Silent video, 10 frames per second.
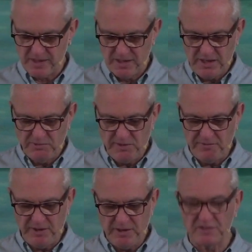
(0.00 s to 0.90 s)
He
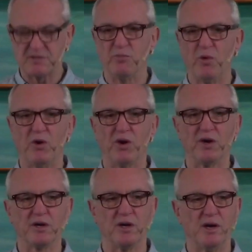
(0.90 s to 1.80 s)
reveals
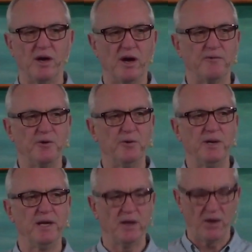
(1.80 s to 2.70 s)
more of who
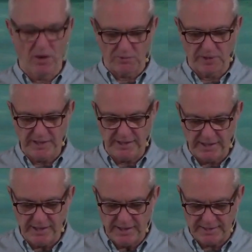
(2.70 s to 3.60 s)
he
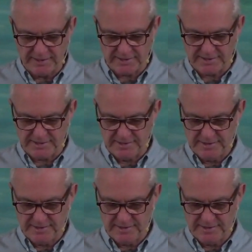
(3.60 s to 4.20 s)
already is.